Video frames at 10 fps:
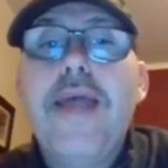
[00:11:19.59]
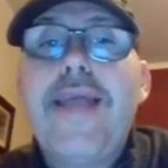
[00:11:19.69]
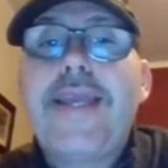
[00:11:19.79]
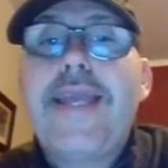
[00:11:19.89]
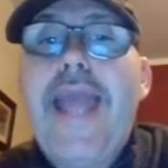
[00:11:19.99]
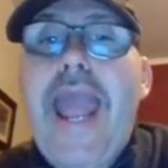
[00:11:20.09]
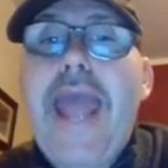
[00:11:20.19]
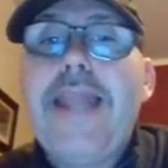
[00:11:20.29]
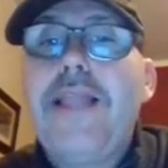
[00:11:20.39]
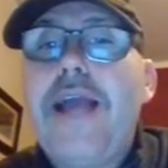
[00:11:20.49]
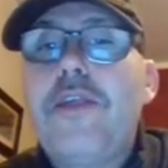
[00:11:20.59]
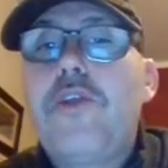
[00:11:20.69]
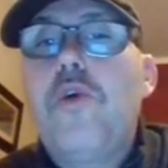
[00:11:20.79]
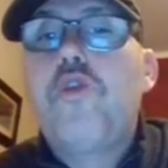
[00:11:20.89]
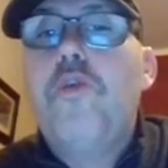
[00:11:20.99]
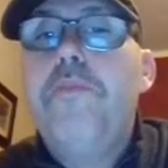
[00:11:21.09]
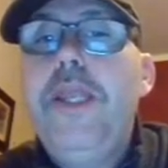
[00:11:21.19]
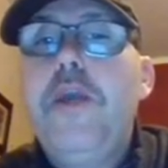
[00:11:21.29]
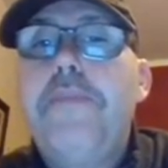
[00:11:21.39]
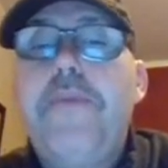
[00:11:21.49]
that can analyze social
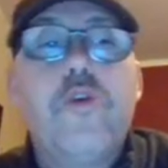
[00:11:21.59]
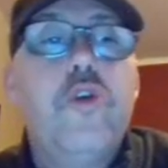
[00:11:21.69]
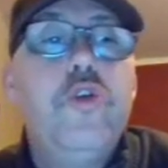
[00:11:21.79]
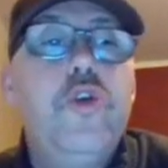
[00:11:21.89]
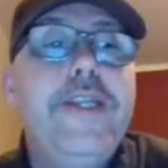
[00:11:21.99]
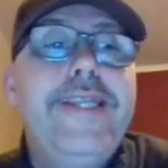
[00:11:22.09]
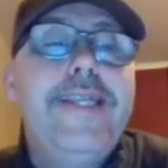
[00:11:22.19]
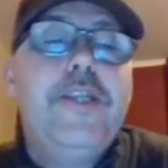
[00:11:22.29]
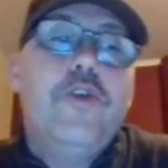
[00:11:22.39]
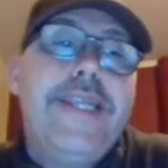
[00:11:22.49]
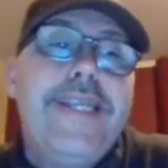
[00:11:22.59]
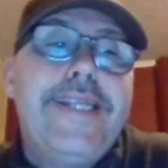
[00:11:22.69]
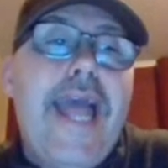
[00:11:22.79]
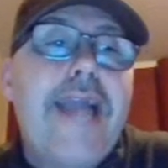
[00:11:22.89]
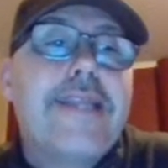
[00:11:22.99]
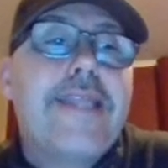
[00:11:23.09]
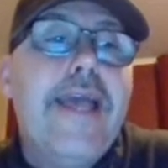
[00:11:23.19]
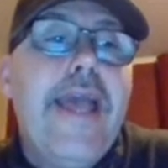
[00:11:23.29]
media posts to detect